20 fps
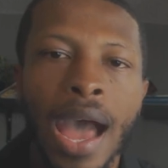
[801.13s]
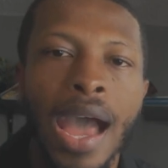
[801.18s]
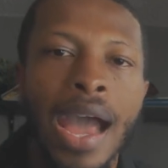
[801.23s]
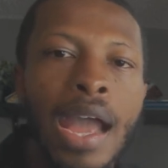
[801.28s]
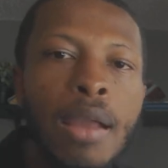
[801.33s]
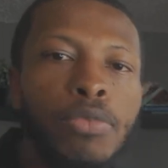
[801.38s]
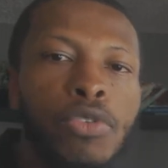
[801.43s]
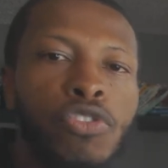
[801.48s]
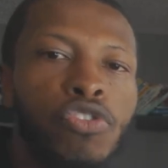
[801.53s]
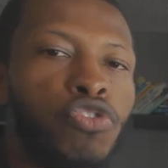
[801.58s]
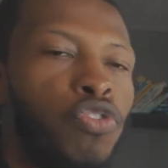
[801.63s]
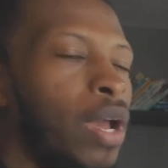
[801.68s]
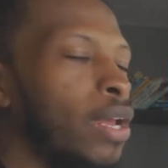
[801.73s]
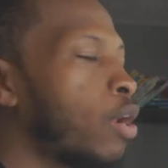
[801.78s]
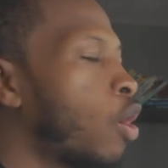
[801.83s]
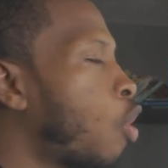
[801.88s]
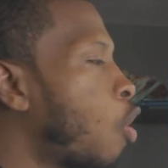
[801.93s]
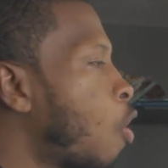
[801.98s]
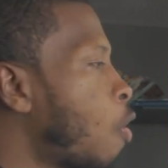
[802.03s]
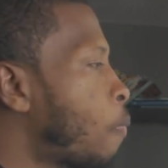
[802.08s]
I'm just
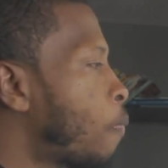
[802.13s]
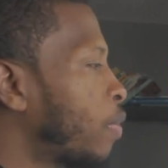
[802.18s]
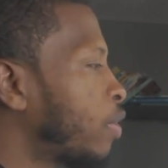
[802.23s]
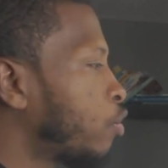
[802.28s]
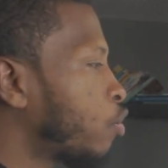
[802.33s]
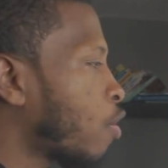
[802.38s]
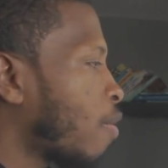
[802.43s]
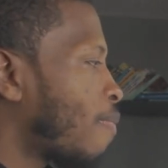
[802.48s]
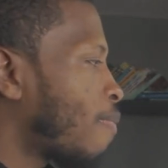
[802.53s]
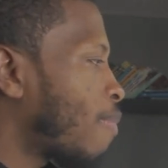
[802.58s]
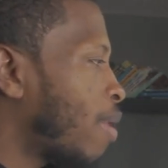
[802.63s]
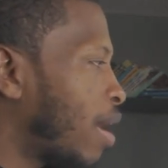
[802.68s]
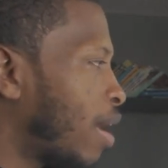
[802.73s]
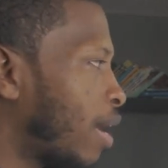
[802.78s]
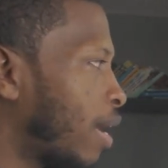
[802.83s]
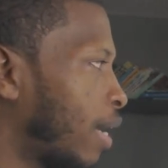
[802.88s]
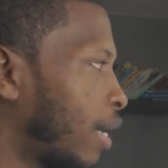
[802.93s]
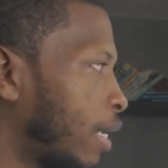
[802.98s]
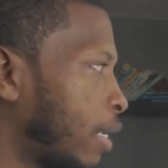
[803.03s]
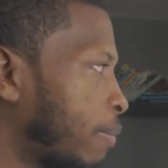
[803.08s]
trying to open your
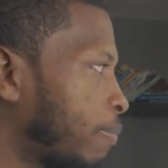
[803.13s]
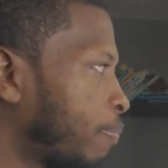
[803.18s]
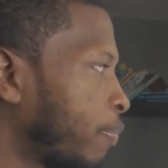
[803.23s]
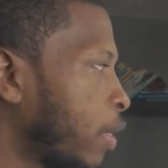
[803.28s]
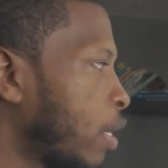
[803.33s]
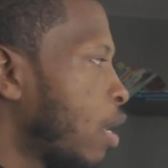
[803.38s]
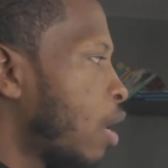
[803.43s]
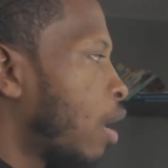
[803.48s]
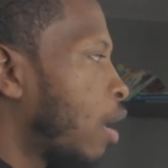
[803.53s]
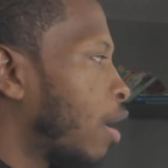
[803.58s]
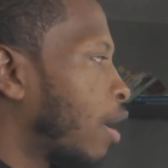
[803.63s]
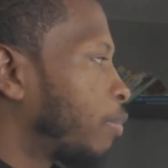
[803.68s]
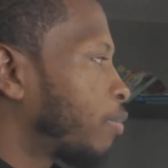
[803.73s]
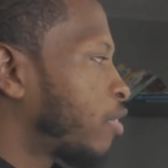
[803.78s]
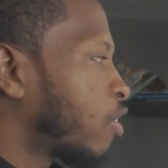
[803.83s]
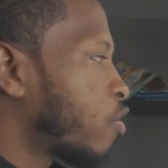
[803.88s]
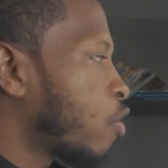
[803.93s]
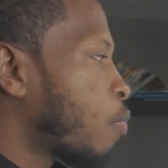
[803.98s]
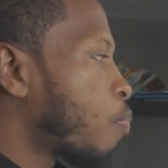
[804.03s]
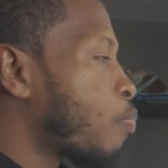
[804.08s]
mind
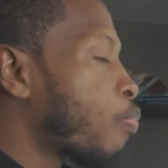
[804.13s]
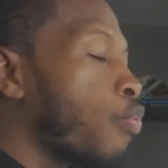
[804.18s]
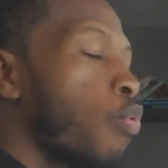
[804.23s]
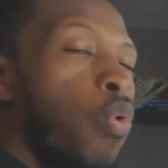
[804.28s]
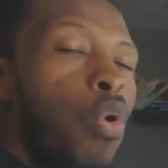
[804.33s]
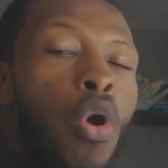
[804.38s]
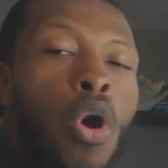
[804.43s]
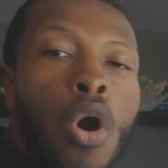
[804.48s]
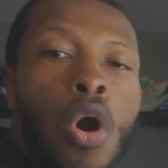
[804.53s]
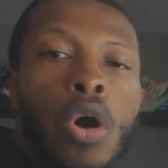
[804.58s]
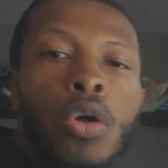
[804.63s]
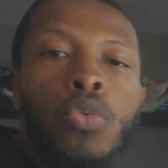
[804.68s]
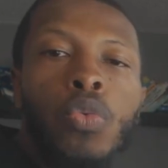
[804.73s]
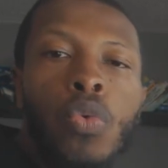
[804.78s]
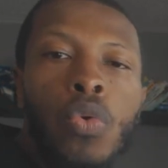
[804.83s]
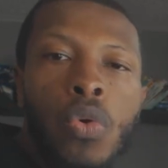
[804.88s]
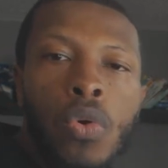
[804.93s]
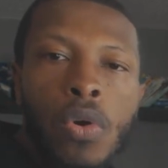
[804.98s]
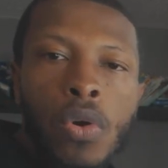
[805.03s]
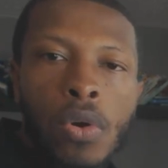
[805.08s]
up to the
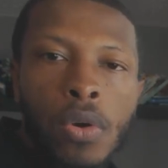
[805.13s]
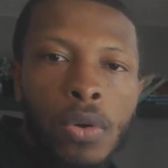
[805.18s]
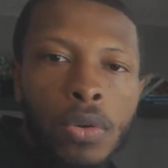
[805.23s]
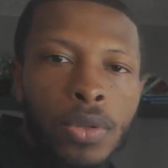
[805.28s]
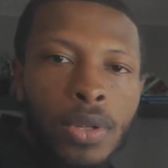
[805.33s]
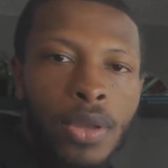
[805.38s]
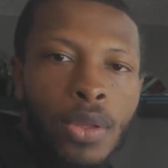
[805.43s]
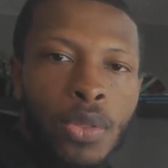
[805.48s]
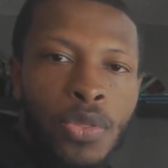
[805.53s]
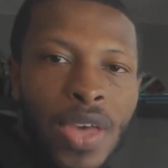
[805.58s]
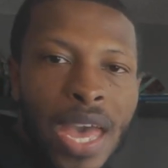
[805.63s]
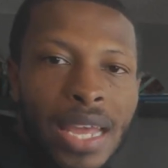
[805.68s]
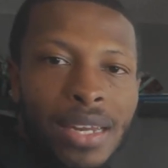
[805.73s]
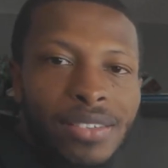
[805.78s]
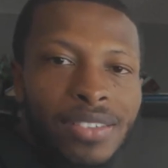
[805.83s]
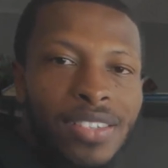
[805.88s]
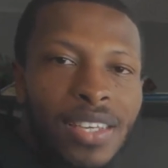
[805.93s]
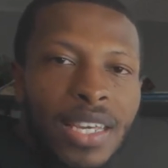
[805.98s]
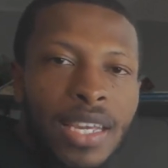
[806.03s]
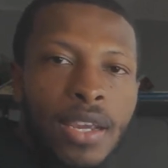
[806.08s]
broad world
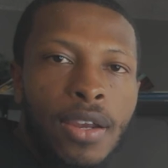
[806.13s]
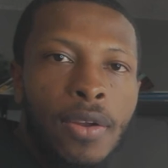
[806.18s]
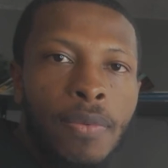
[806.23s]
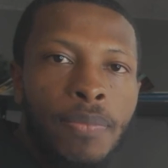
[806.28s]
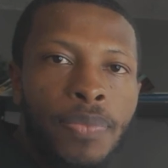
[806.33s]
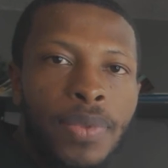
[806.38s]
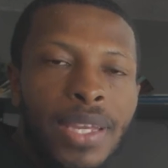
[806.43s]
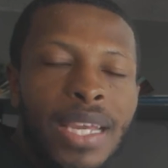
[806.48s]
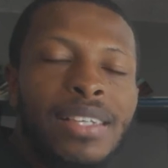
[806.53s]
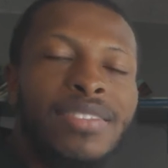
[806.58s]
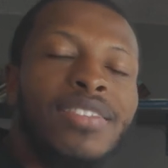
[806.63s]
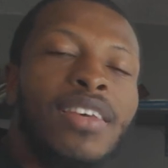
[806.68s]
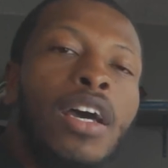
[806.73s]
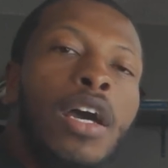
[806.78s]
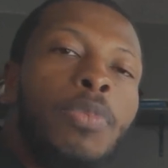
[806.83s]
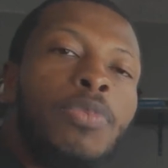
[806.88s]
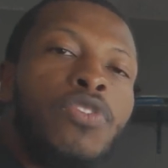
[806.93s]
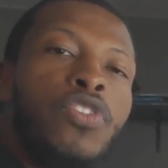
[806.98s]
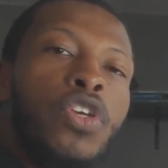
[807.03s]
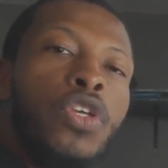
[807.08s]
that is here. It's
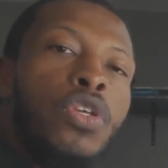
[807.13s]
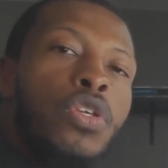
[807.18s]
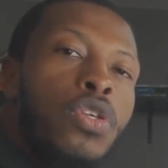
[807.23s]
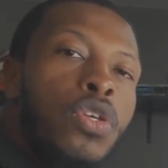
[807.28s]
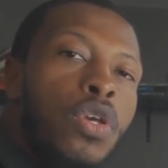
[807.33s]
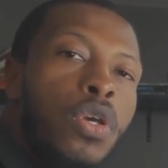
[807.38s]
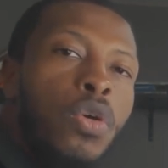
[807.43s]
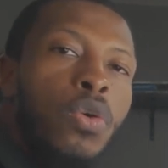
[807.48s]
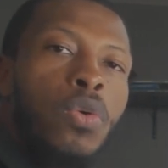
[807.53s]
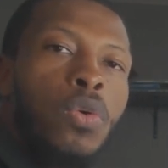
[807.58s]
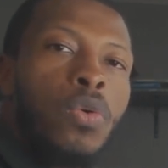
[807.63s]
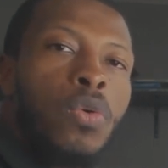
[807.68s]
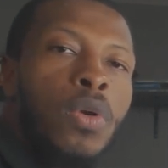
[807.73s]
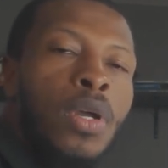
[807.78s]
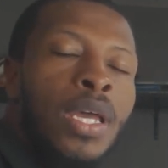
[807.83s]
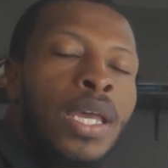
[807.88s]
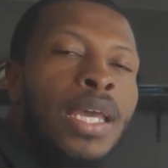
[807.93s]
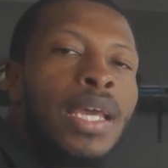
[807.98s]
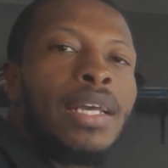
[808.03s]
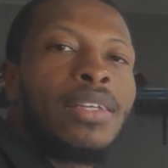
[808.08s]
up to
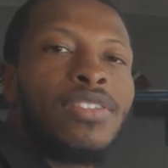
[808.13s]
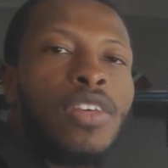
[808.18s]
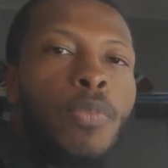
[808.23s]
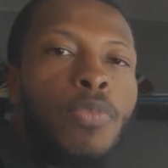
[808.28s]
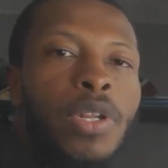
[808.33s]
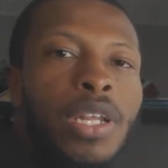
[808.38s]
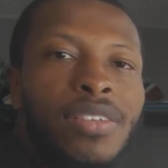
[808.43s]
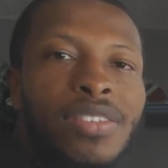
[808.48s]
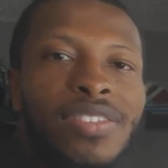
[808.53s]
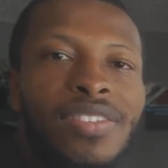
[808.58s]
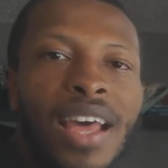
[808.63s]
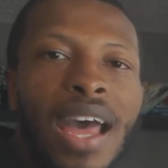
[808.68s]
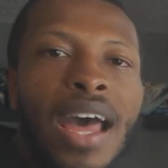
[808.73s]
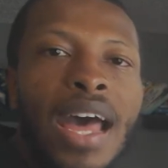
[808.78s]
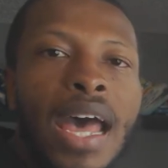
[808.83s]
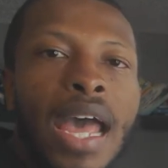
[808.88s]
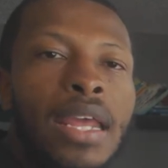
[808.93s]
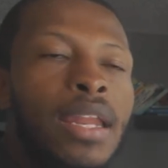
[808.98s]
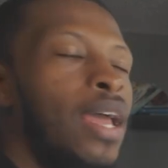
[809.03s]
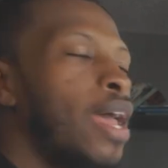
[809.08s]
you to
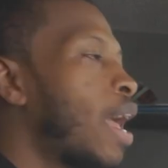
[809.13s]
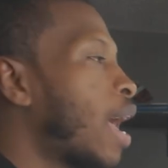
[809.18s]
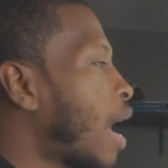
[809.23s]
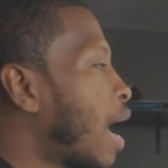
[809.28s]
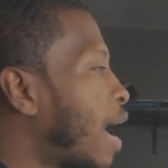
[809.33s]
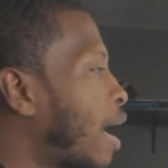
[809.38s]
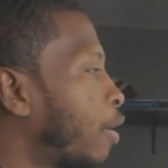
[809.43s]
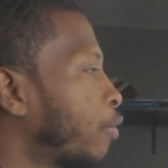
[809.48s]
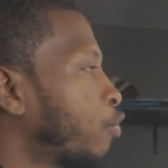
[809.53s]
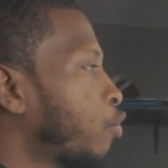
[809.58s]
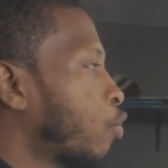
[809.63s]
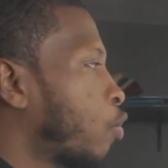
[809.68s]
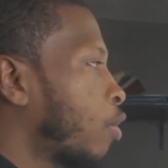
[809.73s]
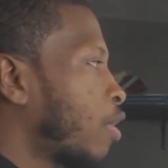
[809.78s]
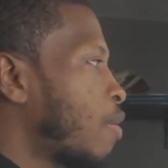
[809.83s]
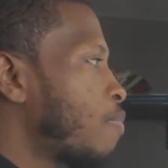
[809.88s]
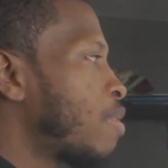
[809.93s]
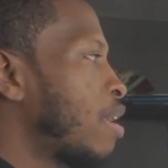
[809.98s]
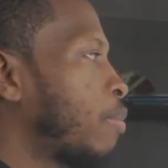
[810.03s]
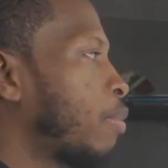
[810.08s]
decide how you're
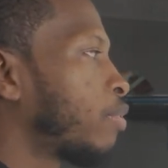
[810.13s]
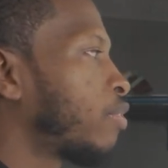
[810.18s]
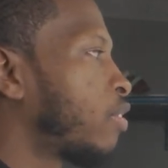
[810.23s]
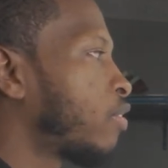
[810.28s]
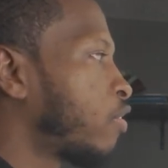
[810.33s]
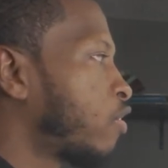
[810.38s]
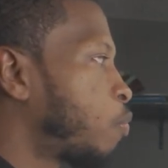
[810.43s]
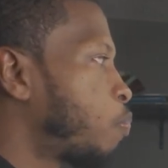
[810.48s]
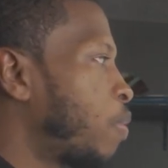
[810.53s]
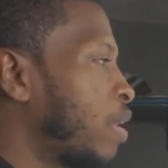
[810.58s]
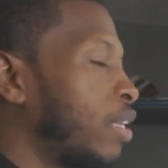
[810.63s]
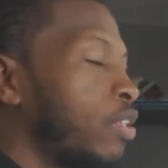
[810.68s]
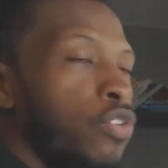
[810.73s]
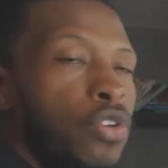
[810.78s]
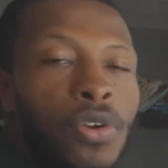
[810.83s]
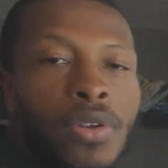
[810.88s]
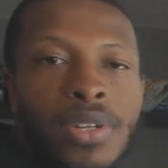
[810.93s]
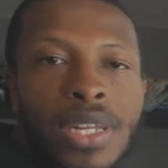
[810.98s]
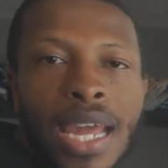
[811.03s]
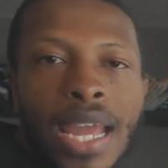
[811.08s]
going to be able to
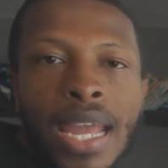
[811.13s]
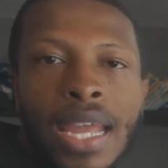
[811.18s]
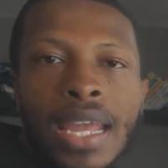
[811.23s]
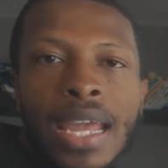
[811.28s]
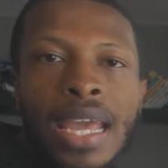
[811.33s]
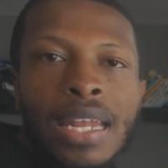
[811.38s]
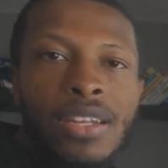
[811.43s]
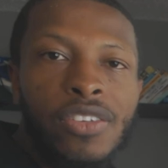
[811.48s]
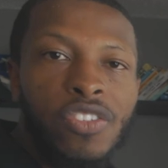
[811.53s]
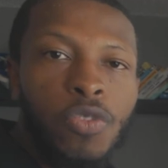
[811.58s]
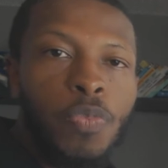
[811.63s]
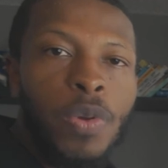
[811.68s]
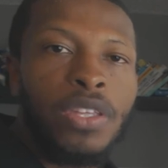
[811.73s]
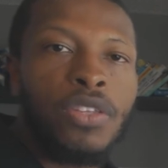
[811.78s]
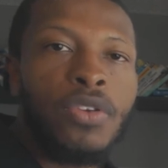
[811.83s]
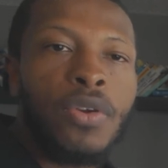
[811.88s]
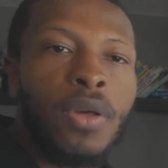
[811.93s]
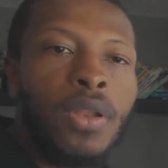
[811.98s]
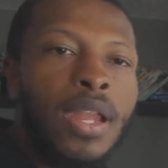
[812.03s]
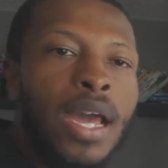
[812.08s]
spend your day and to
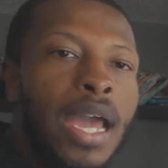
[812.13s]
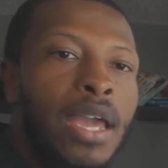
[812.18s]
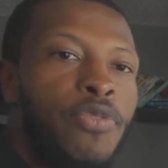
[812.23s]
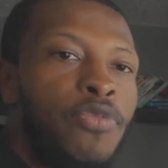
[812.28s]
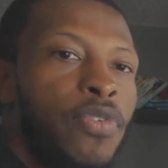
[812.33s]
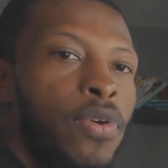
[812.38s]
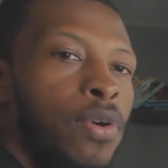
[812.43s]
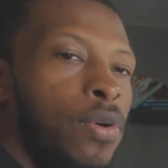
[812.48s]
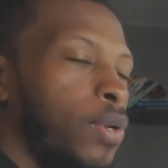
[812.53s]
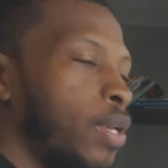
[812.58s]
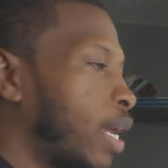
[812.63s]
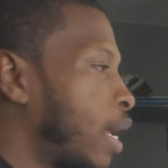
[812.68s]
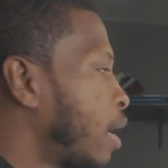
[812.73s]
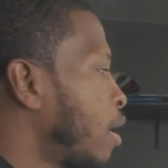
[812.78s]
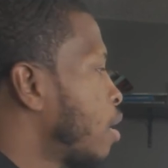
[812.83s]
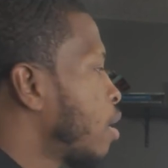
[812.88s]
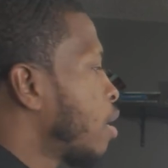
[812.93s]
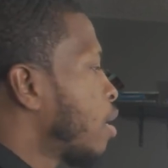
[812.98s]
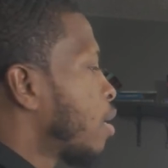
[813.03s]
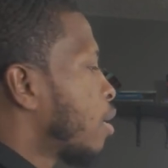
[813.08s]
spend your life,
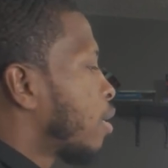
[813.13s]
okay?